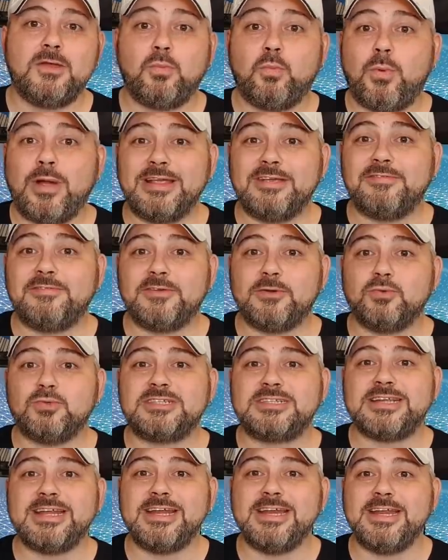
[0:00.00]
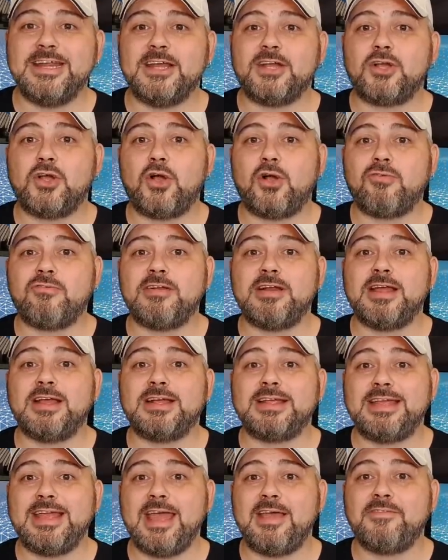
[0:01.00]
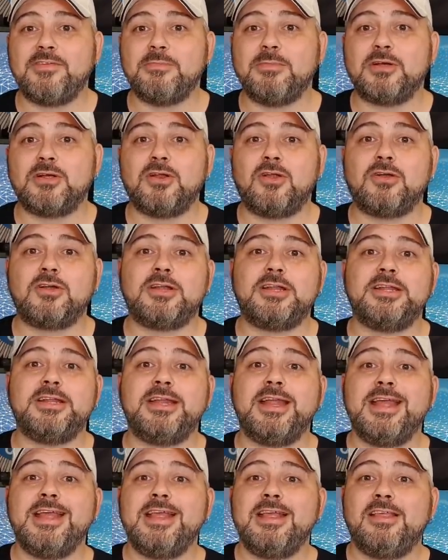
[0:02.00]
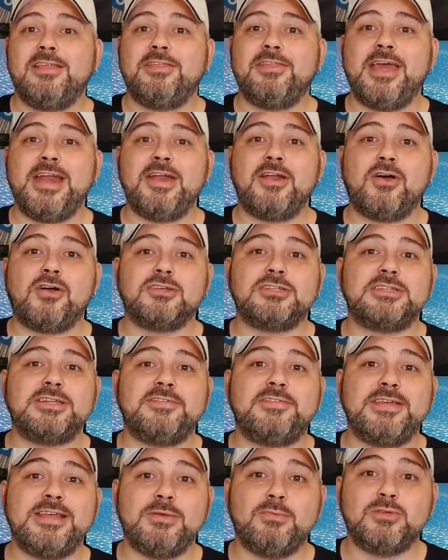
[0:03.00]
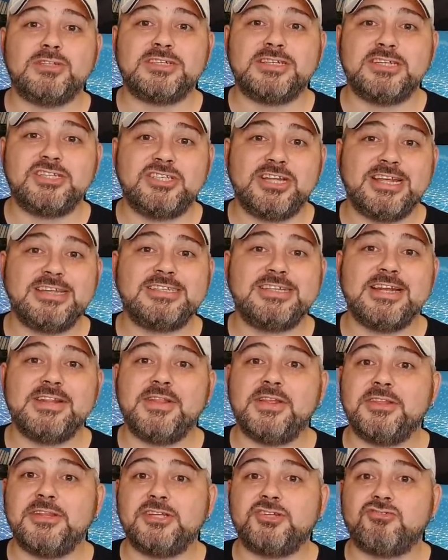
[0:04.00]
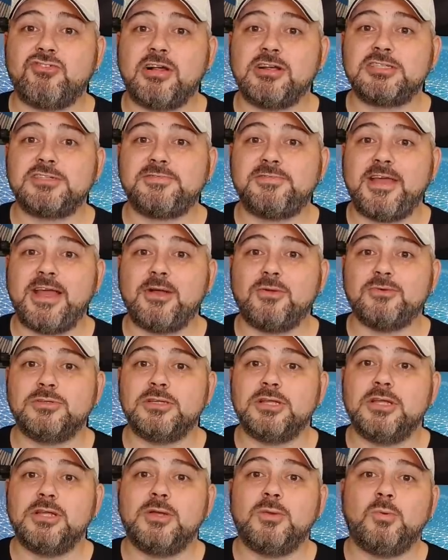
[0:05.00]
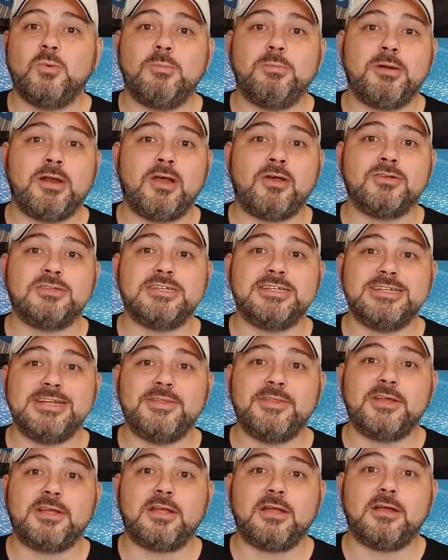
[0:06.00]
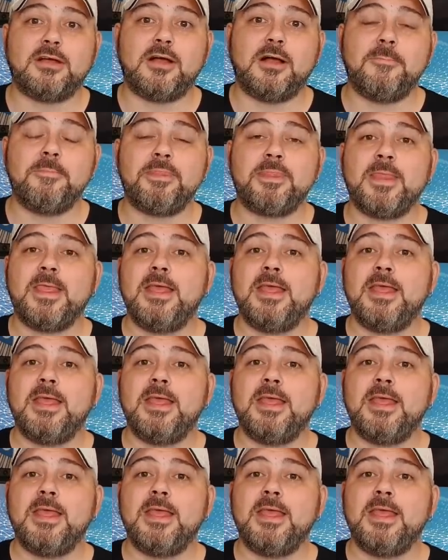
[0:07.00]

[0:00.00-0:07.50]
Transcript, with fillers: Wakefield senior coroner Kevin McLoughlin then asked if he was suggesting that the drugs found were planted in the car.